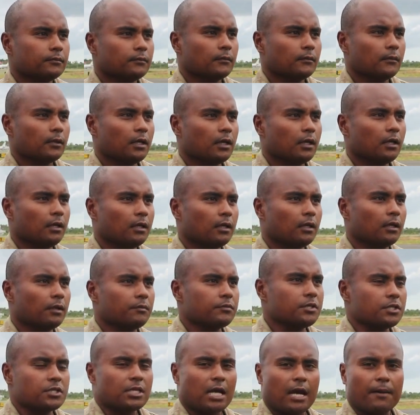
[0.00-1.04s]

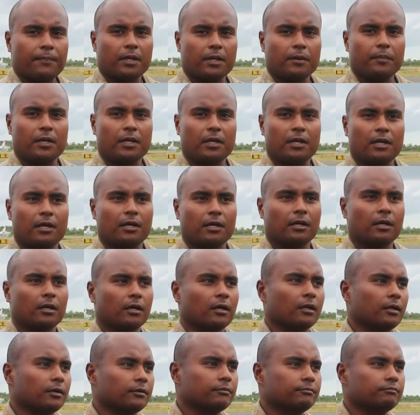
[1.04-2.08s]
And, just happy to be here
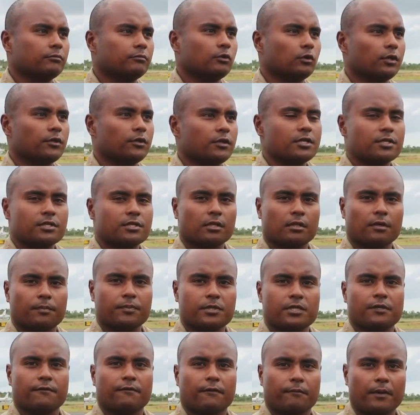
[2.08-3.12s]
during this
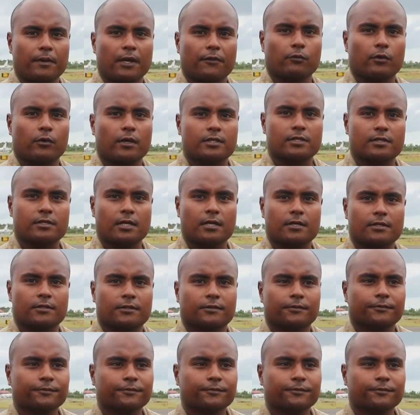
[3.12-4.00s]
Pacific Pathway test.